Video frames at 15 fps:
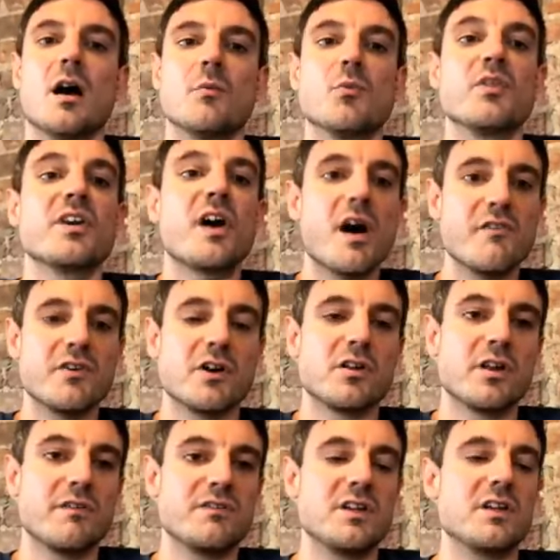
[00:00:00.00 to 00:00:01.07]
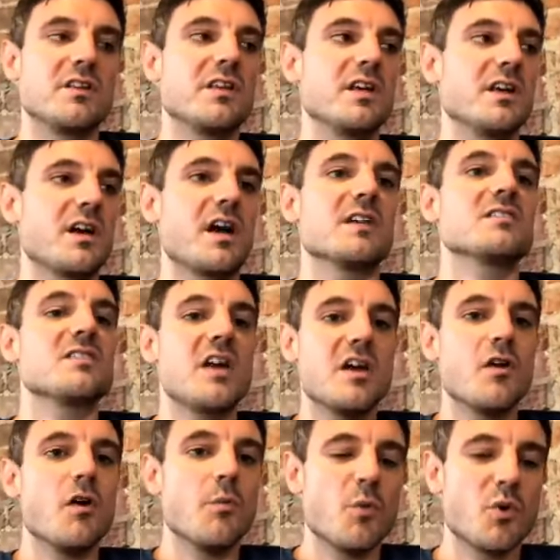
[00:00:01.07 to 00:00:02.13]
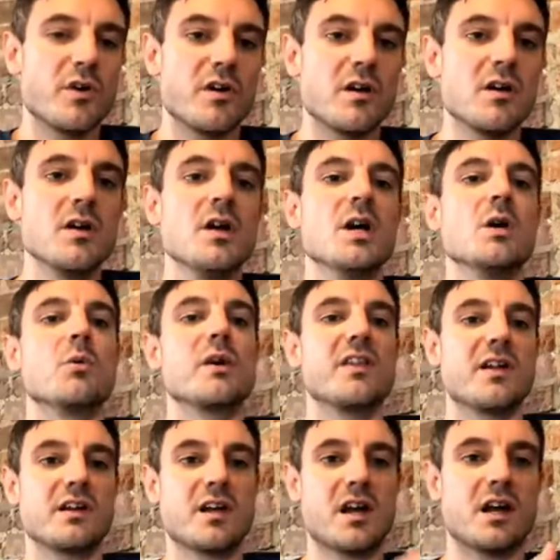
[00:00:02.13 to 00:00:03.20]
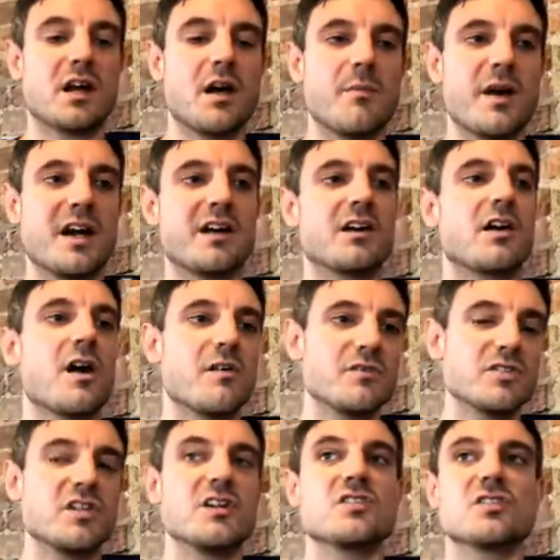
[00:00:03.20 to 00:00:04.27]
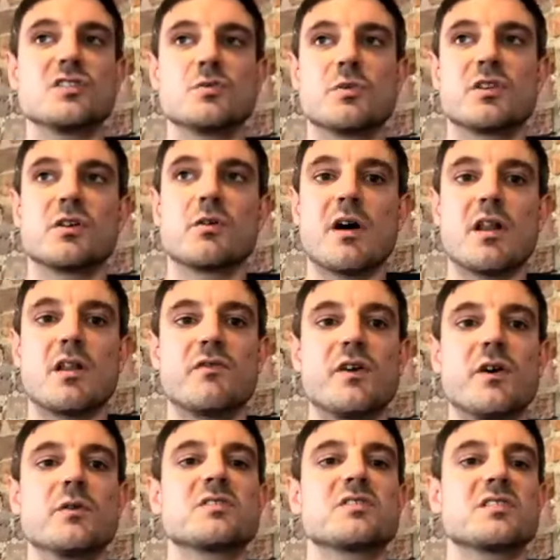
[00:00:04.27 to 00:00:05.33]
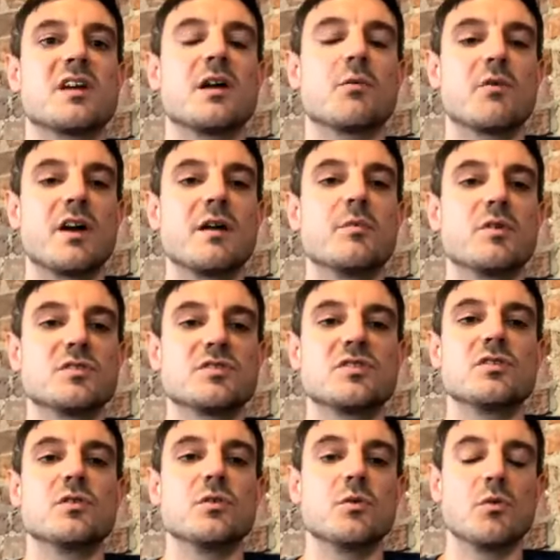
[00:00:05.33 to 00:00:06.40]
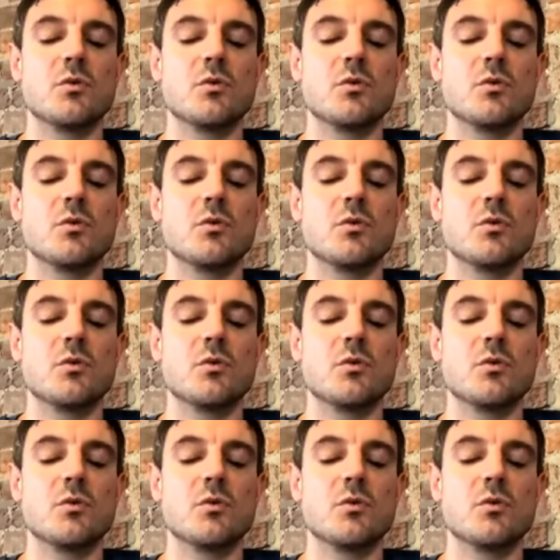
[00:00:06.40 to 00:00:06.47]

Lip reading: When the governor lifted the kind of stay-at-home order, we then kind of got back into conversations with the Growler folks and were able to